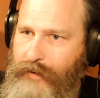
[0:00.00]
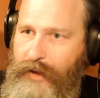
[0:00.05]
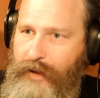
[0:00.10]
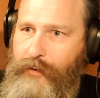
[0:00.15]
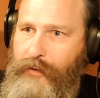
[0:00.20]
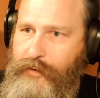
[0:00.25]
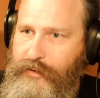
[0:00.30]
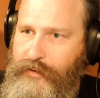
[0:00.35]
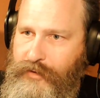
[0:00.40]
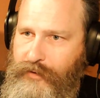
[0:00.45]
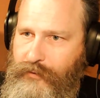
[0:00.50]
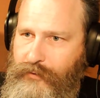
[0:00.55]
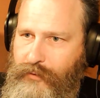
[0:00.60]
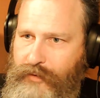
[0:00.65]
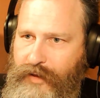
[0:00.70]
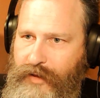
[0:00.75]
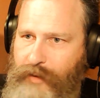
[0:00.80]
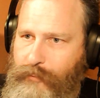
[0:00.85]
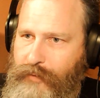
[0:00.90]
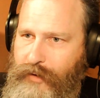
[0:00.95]
energy
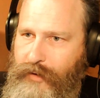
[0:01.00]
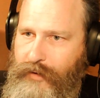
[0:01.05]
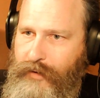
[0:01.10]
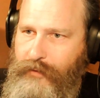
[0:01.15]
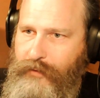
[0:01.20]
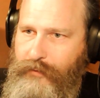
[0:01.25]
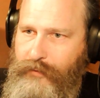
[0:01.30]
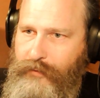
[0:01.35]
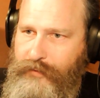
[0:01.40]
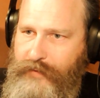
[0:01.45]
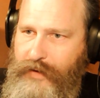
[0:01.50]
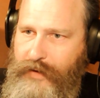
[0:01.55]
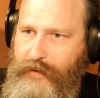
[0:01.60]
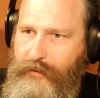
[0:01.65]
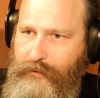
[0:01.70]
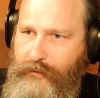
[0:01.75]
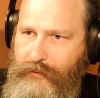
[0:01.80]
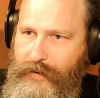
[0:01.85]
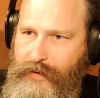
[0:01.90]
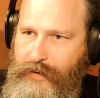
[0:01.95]
or that particle. Is that